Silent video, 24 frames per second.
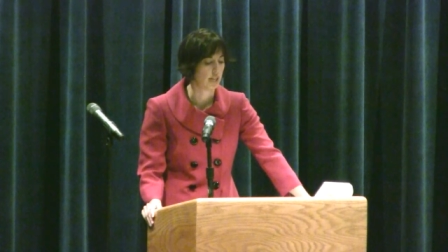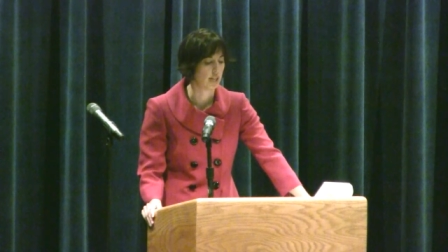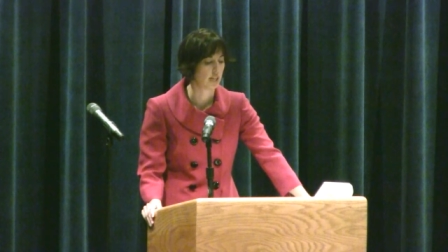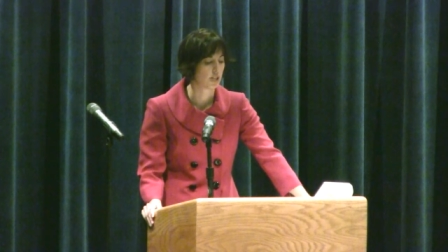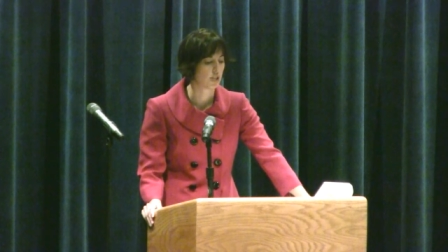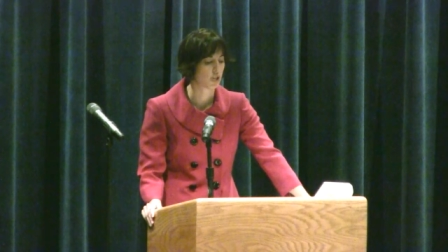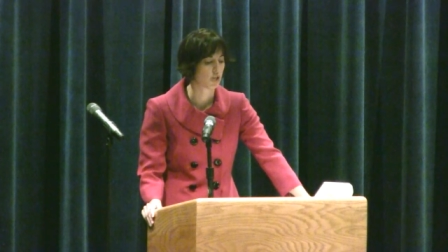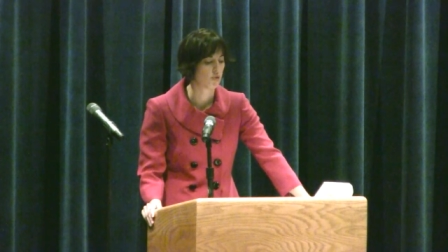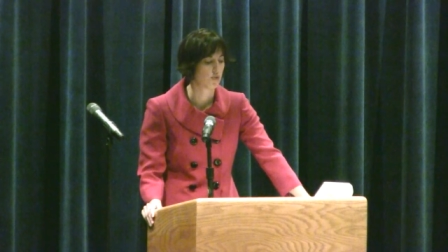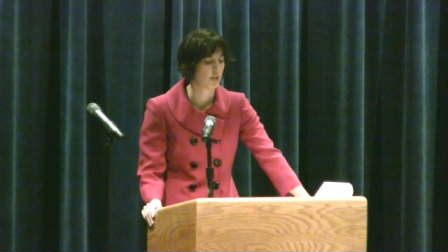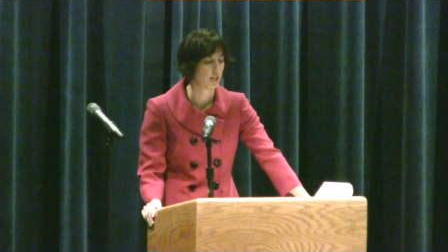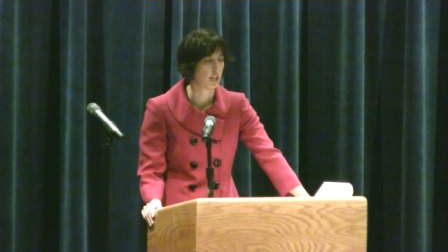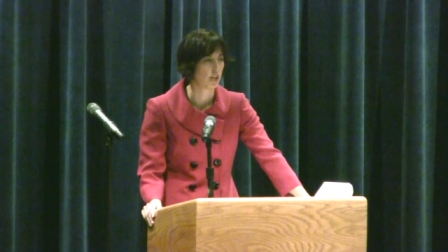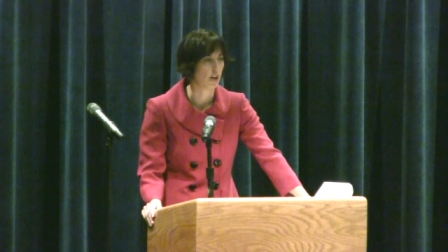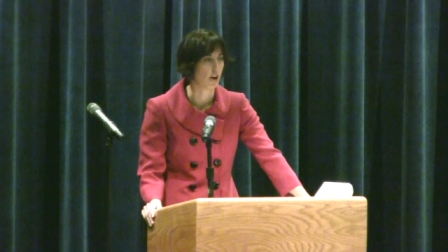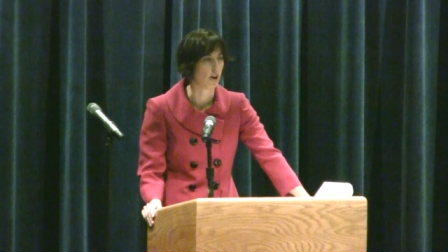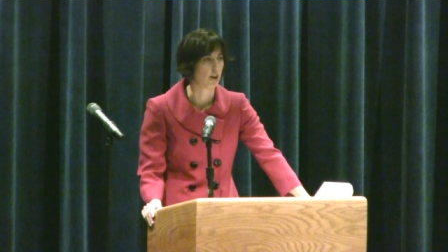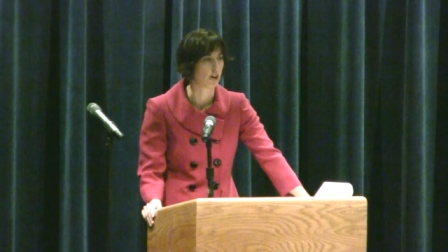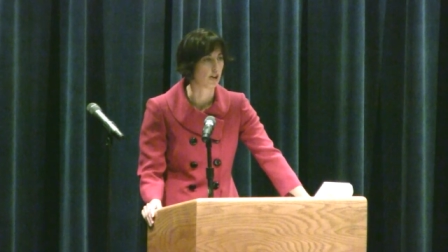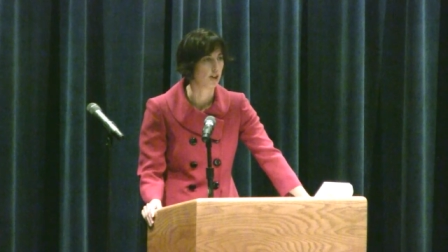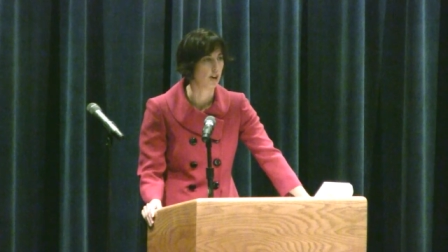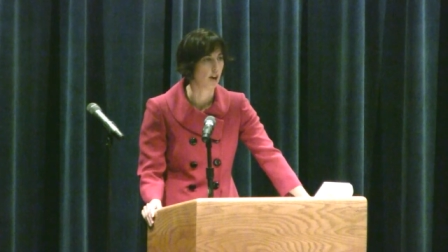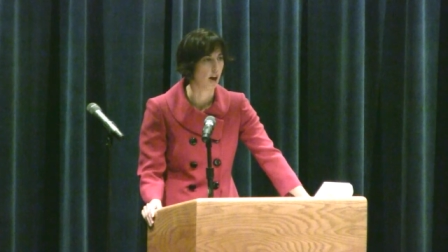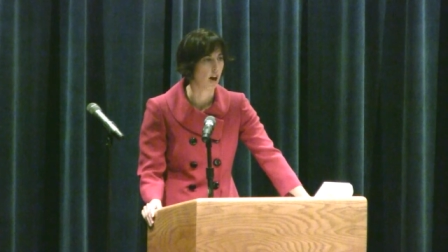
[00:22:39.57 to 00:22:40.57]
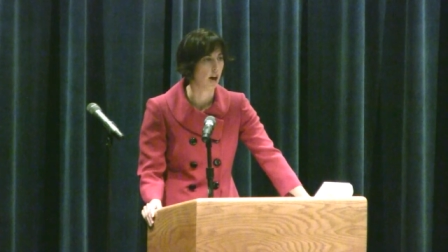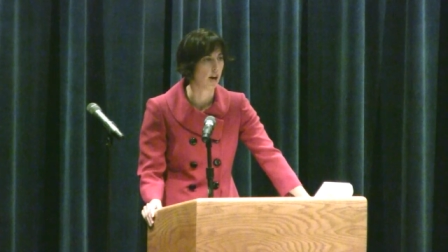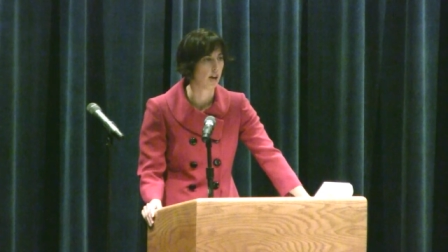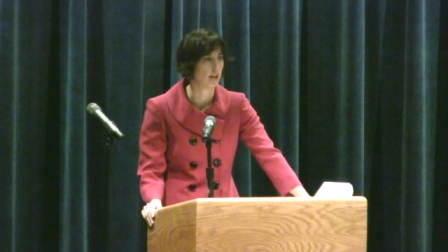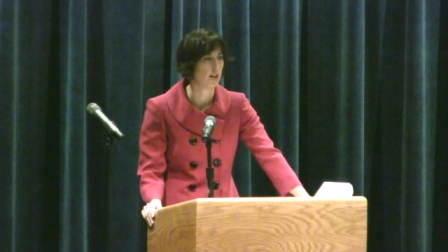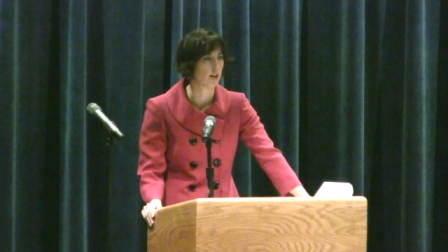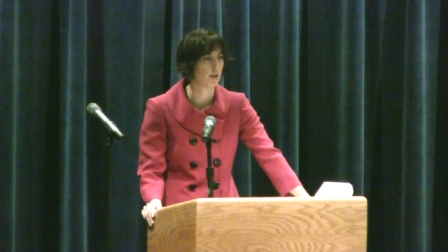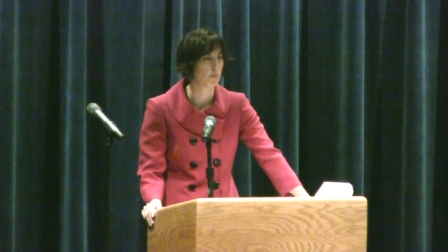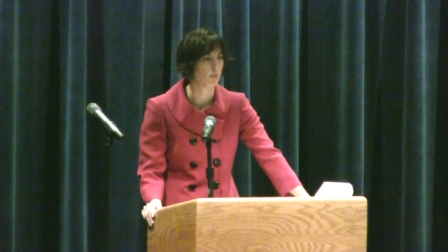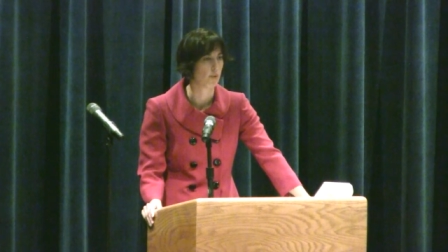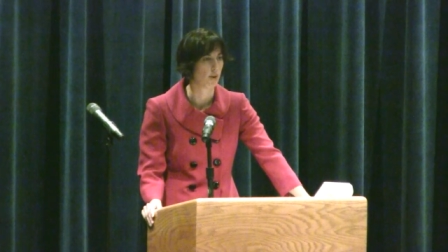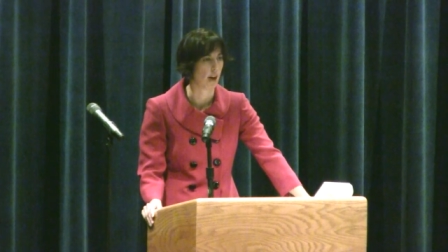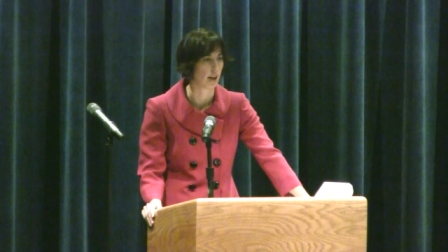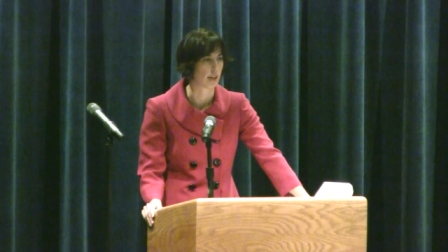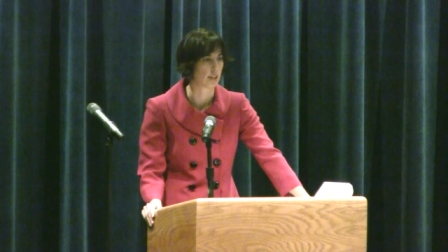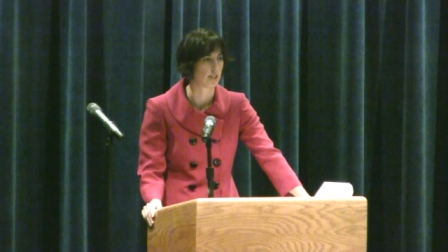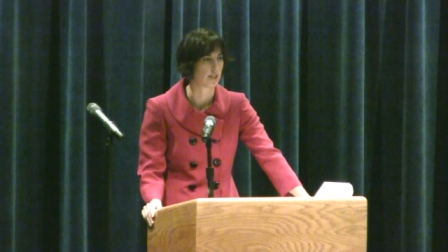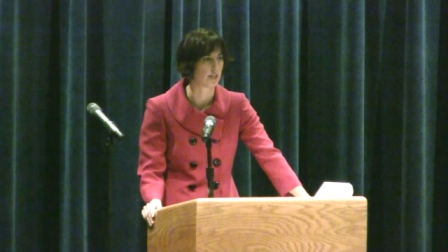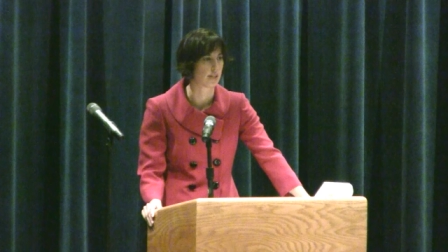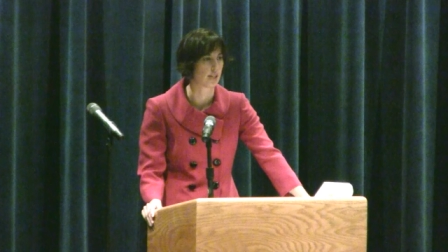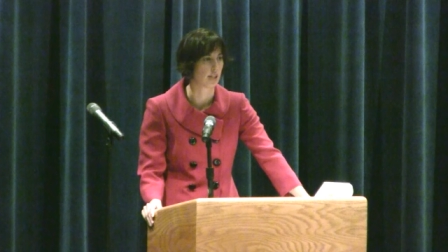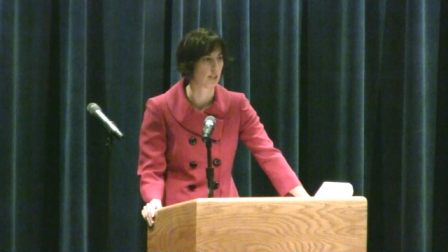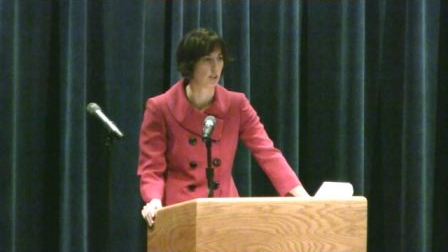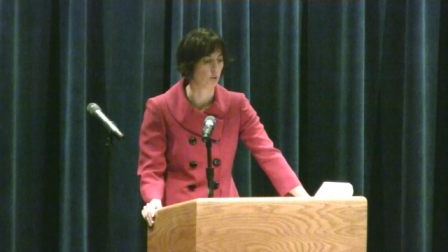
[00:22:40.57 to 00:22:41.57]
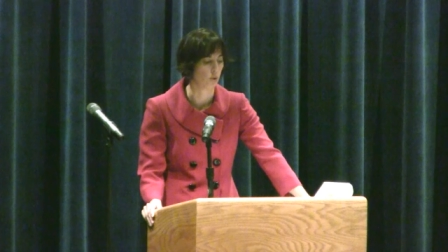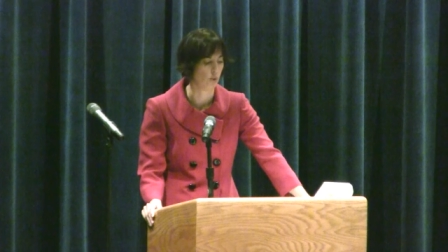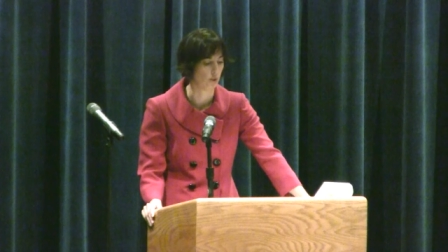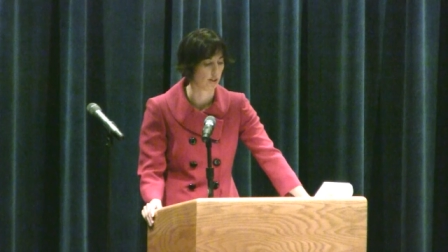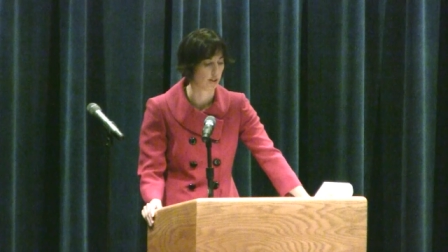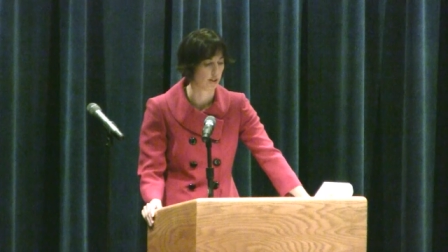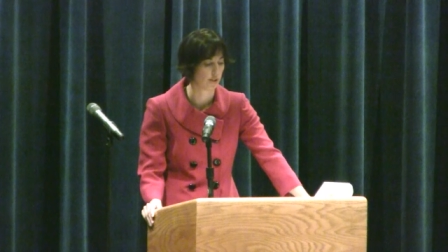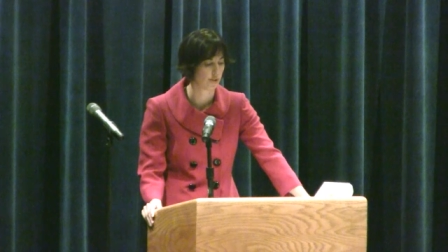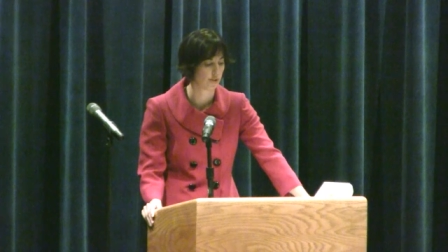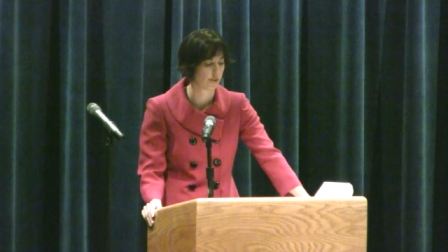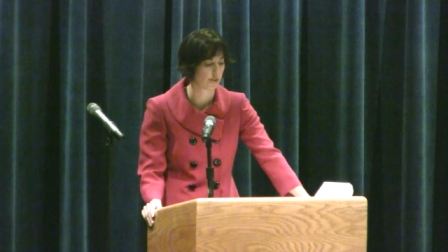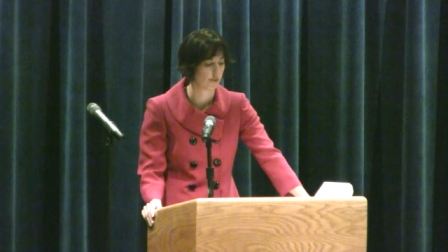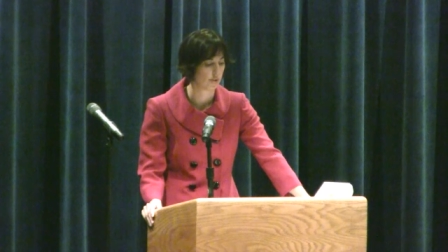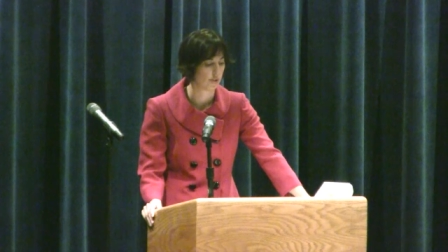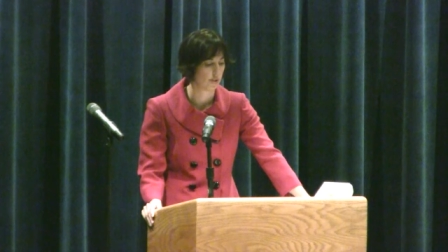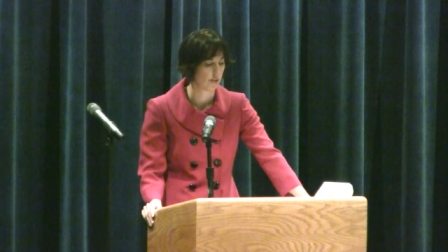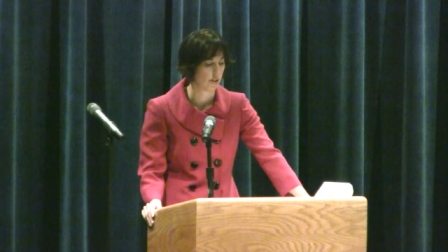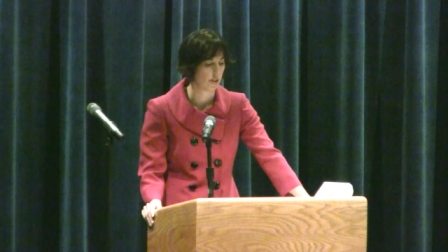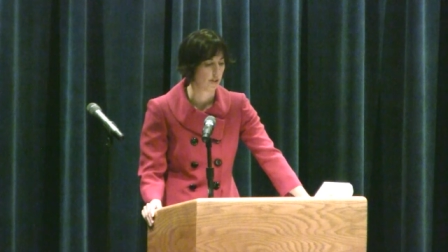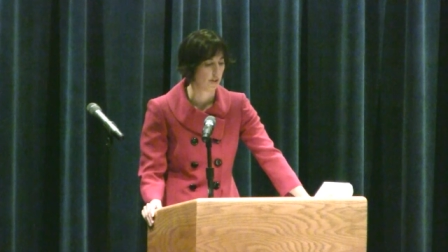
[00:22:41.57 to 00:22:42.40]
history are non-practicing lawyers.